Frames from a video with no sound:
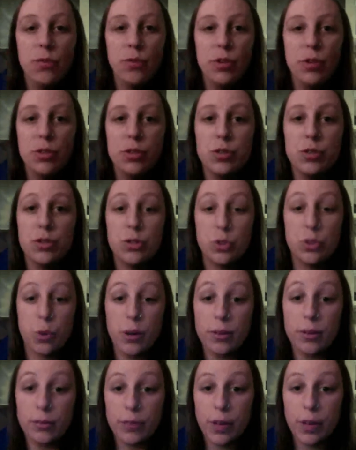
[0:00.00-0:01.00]
first
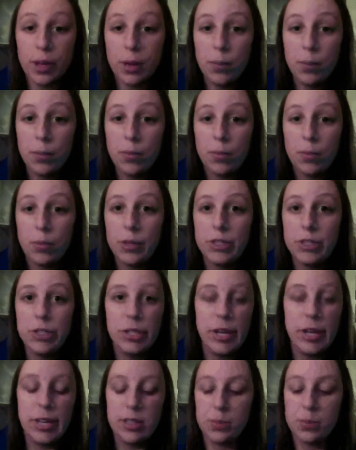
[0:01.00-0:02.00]
short film,
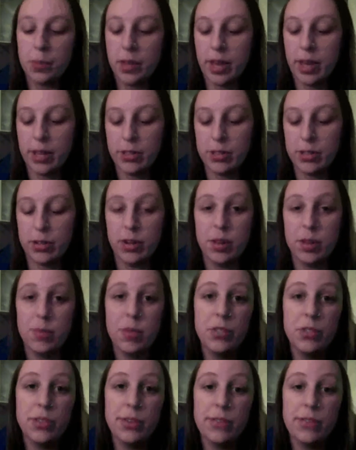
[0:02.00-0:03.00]
which takes place
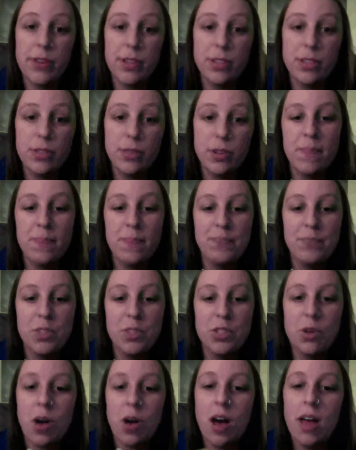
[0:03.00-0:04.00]
during a music festival.
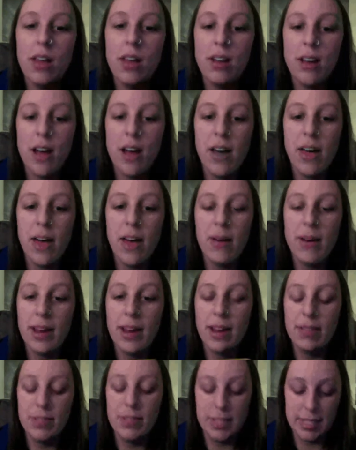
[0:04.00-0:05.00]
So, all in all, I
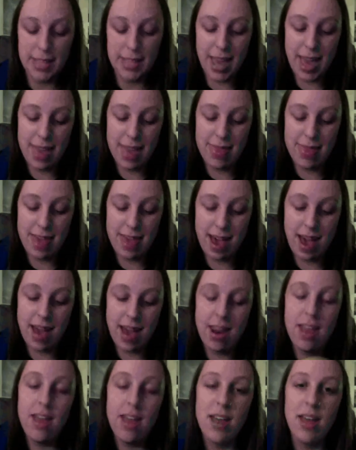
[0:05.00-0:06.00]
would have to say
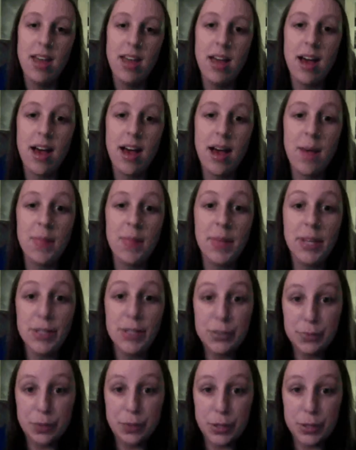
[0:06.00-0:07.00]
that um,
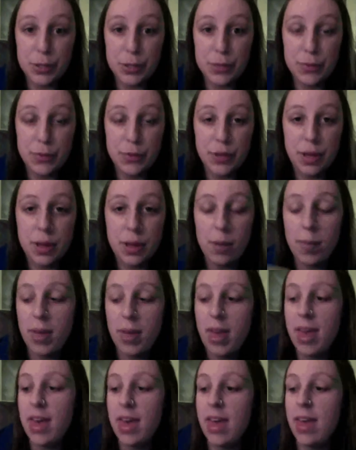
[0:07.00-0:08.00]
his first
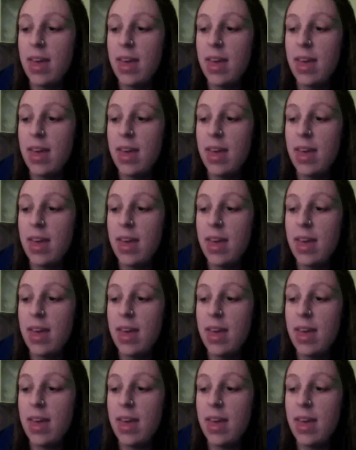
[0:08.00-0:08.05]
film,